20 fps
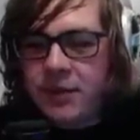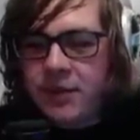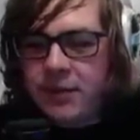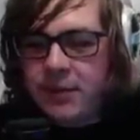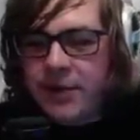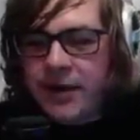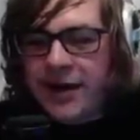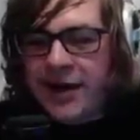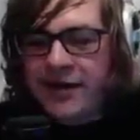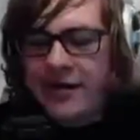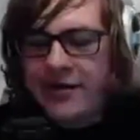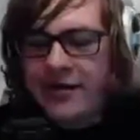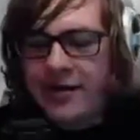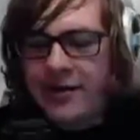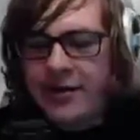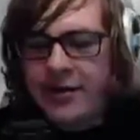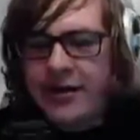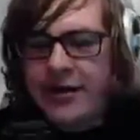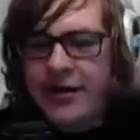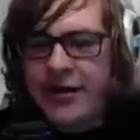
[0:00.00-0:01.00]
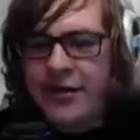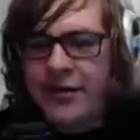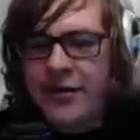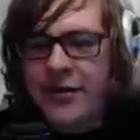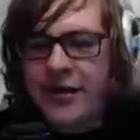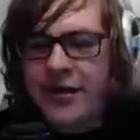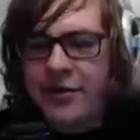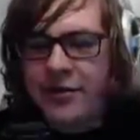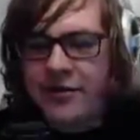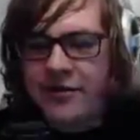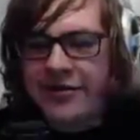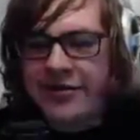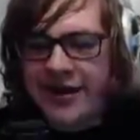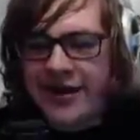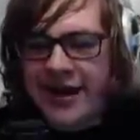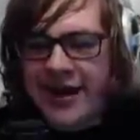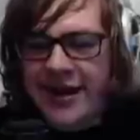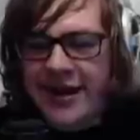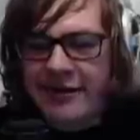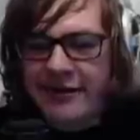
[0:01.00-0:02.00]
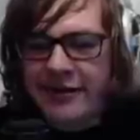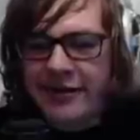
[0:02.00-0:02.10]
But yeah, I'm gonna get as many hearts as I can along